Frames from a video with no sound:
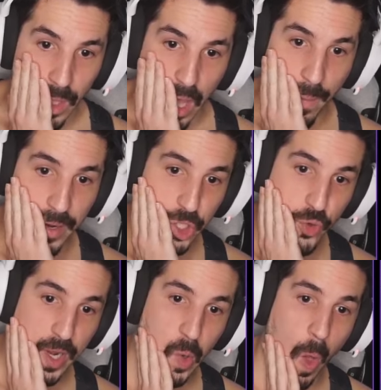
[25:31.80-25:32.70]
I'm going to
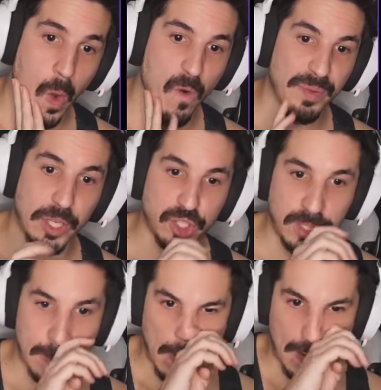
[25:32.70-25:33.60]
try to call an over prediction
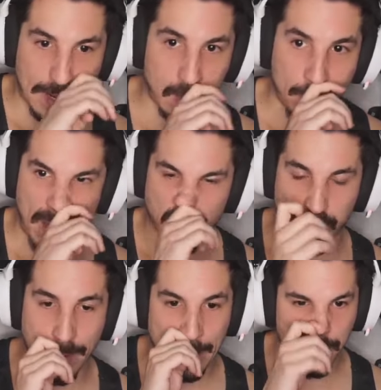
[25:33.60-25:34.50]
here. I got to come back
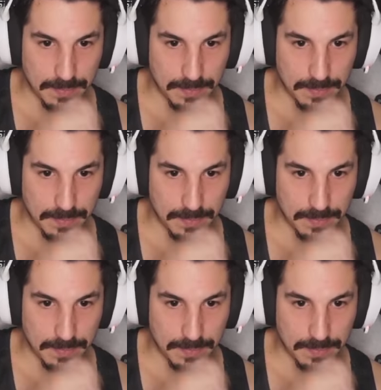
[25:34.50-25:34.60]
somehow.